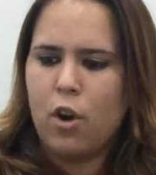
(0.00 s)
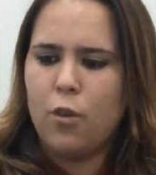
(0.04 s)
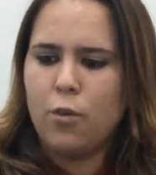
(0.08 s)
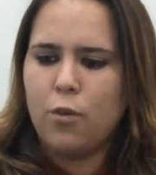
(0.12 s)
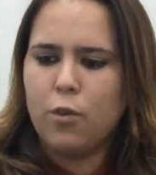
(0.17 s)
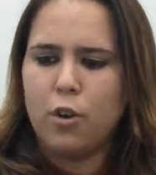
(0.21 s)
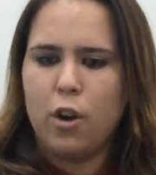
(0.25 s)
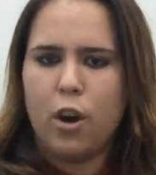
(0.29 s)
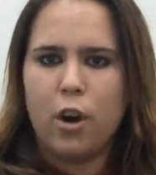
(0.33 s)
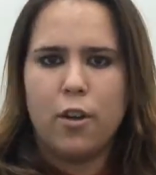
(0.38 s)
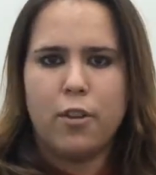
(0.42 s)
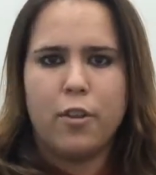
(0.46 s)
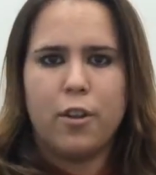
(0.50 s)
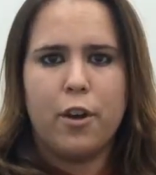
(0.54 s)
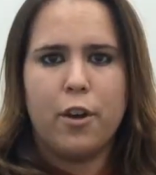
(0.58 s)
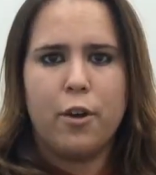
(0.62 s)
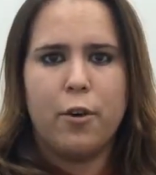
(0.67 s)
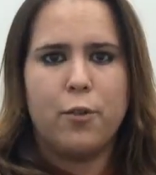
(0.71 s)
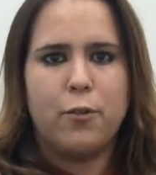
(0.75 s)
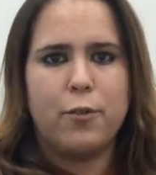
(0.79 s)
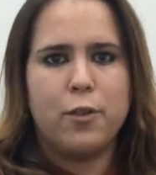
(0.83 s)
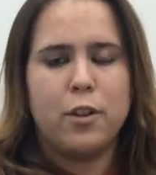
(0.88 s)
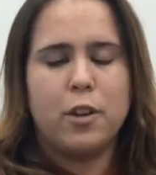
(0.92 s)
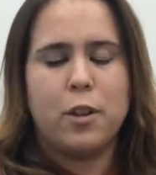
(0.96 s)
Overall,
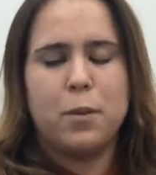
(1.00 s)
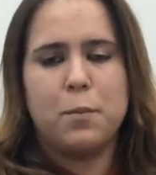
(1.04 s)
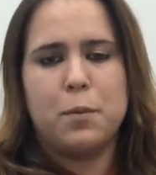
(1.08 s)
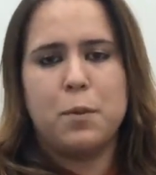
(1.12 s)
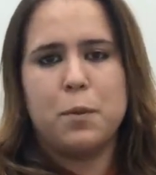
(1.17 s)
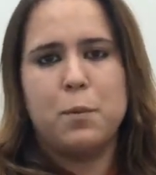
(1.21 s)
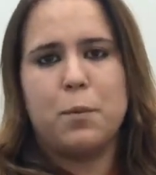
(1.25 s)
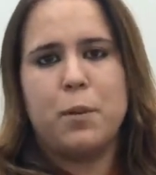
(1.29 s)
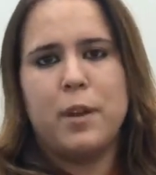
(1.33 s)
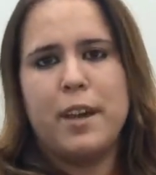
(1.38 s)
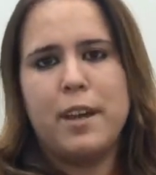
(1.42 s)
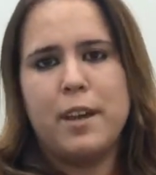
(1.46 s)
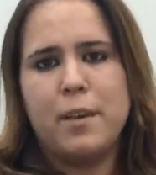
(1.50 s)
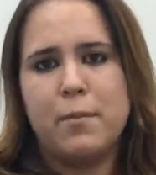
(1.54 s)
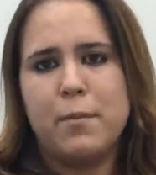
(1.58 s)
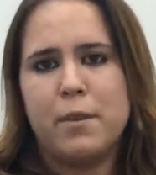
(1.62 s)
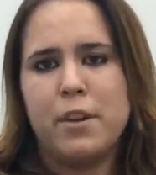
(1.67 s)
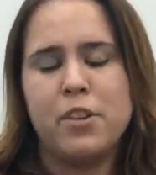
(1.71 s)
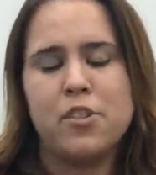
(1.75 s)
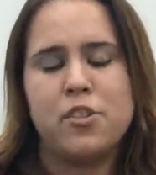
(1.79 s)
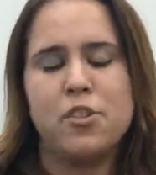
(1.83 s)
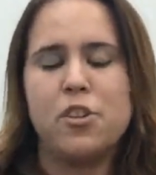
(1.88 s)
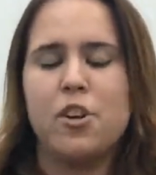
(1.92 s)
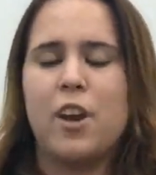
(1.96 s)
though, fill up your
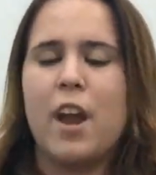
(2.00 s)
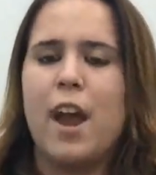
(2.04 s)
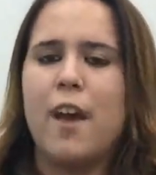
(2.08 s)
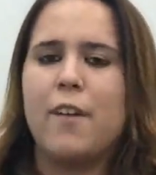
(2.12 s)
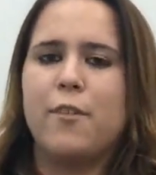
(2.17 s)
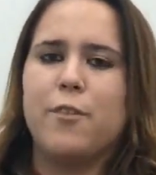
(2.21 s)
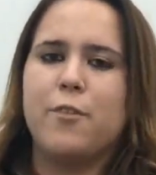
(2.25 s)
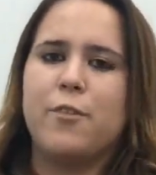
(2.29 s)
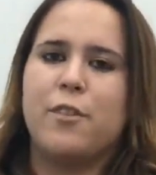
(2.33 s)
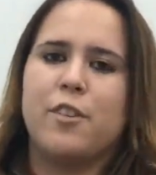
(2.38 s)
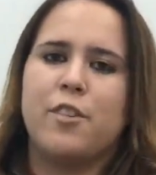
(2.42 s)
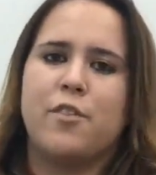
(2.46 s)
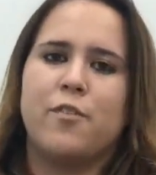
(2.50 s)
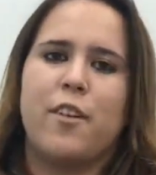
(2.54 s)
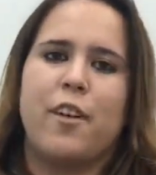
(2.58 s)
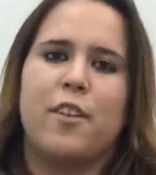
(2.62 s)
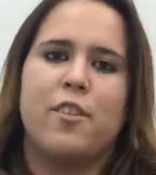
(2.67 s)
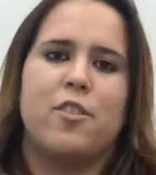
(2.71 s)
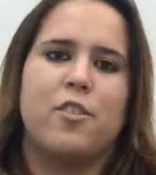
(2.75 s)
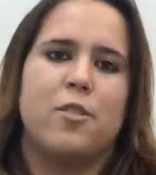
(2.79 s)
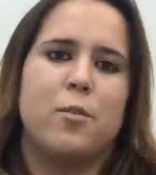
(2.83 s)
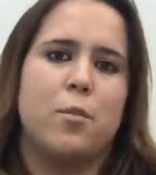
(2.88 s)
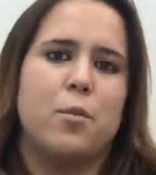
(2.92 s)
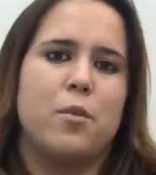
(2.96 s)
plate, make sure half of it's
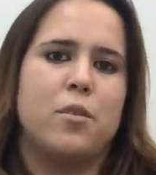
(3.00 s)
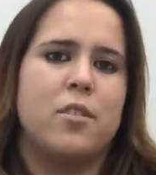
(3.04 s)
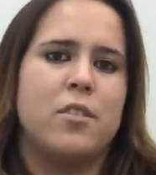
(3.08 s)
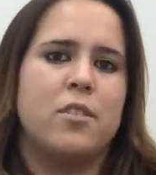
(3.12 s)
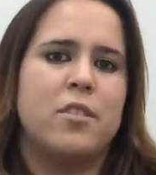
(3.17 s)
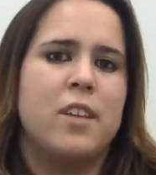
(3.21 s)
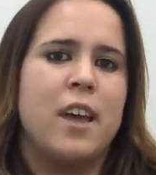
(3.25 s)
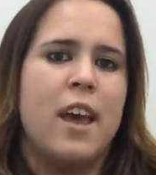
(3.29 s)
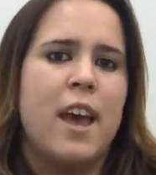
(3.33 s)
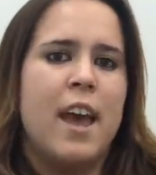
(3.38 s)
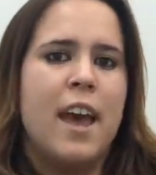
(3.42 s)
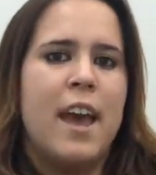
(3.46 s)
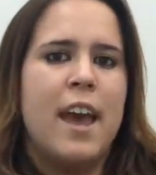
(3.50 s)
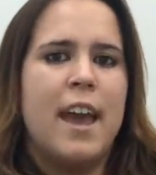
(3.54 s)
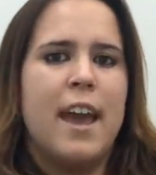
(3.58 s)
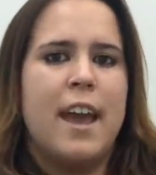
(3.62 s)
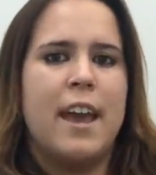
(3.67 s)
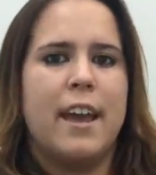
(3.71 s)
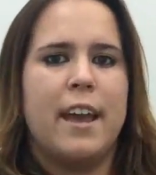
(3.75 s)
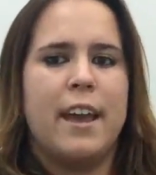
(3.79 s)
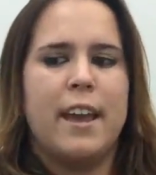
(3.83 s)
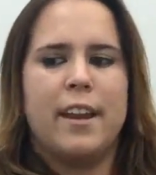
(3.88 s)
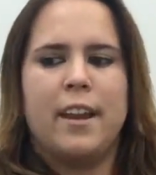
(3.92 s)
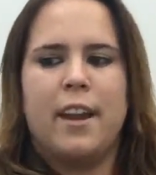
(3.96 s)
vegetables,
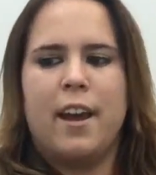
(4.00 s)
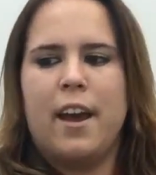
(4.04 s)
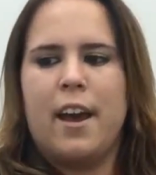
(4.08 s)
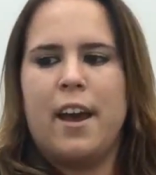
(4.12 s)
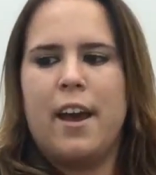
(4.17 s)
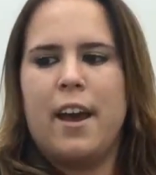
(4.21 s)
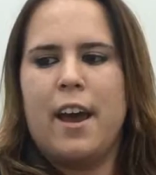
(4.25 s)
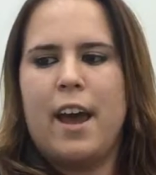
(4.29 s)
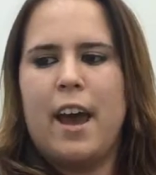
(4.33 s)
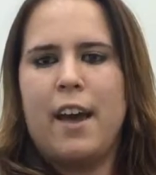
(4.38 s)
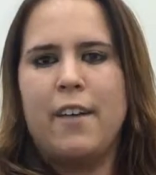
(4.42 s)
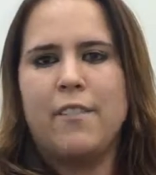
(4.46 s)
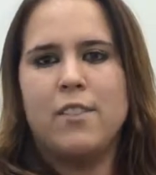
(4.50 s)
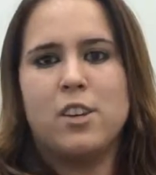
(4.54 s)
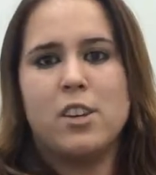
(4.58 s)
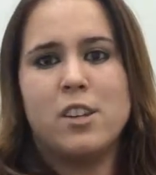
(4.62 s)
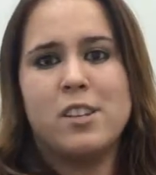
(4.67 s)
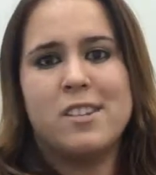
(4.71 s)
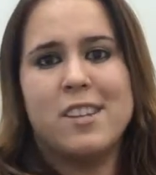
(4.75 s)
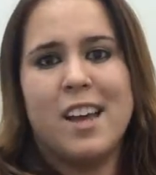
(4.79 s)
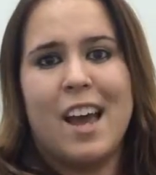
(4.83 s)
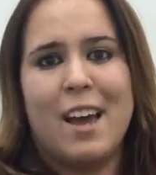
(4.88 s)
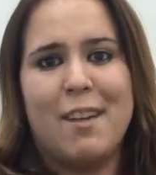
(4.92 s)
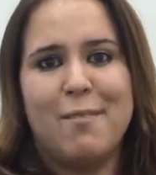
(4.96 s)
and have
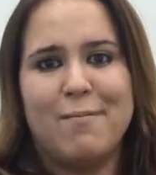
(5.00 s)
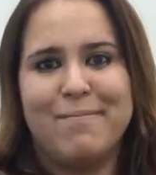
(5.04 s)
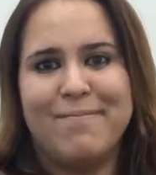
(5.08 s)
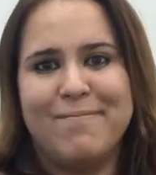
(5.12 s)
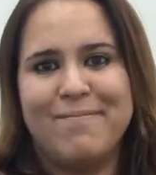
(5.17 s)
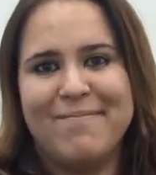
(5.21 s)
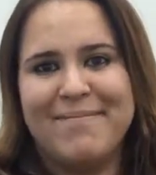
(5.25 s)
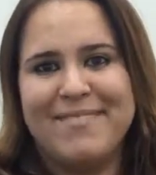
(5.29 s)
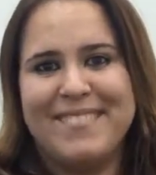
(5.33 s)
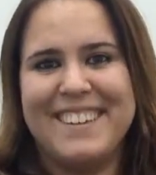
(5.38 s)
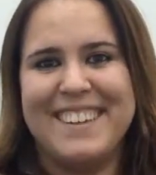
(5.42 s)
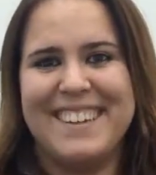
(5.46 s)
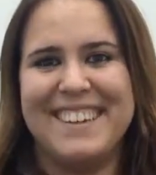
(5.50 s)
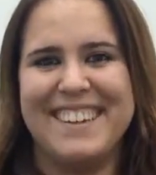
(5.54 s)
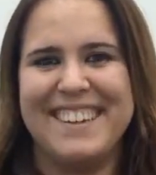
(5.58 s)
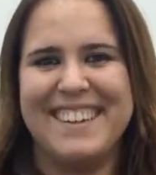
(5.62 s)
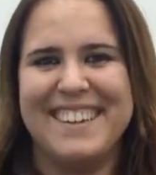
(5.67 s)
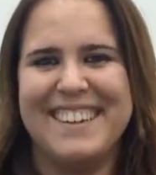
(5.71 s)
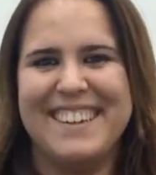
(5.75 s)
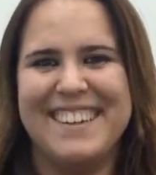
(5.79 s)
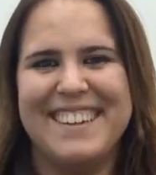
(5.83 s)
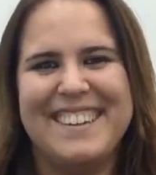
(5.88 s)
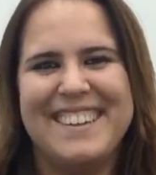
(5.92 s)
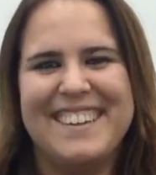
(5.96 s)
a good
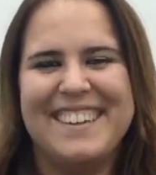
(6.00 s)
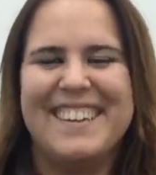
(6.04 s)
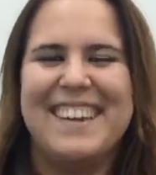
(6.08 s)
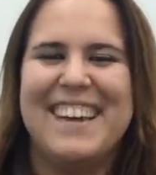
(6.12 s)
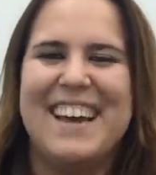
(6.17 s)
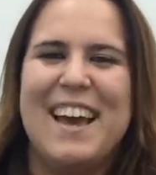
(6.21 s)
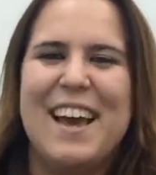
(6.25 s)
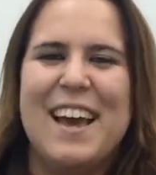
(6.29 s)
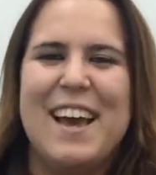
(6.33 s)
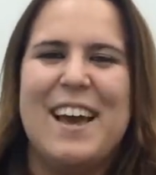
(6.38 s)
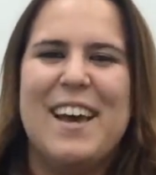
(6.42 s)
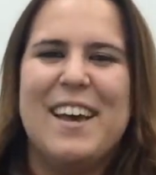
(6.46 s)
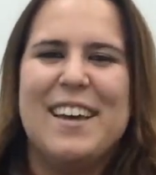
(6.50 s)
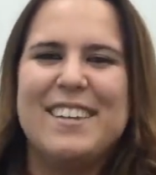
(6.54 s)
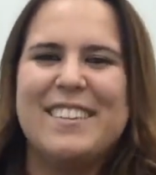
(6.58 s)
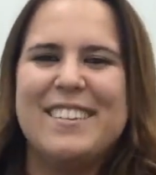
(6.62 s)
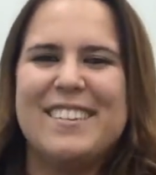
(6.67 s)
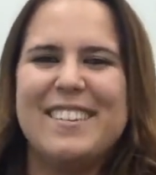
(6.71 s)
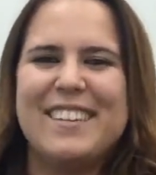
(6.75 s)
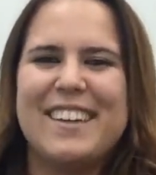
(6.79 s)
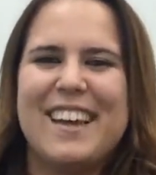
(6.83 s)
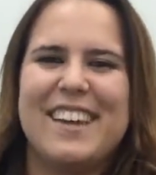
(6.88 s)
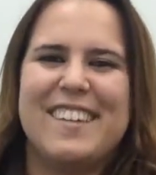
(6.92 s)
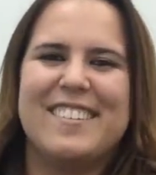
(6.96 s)
time.
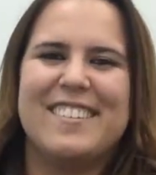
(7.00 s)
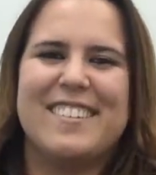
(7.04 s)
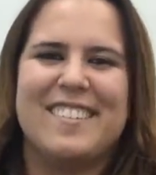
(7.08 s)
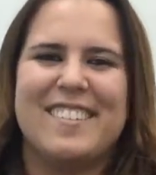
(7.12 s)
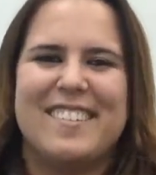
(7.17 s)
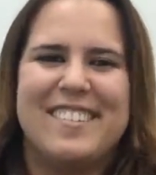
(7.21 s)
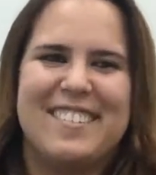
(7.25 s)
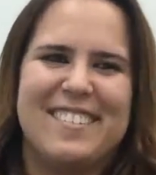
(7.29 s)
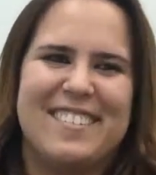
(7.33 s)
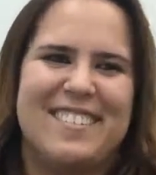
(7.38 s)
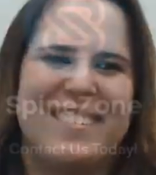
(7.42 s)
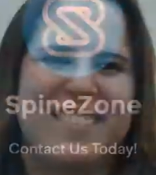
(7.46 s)
See you guys.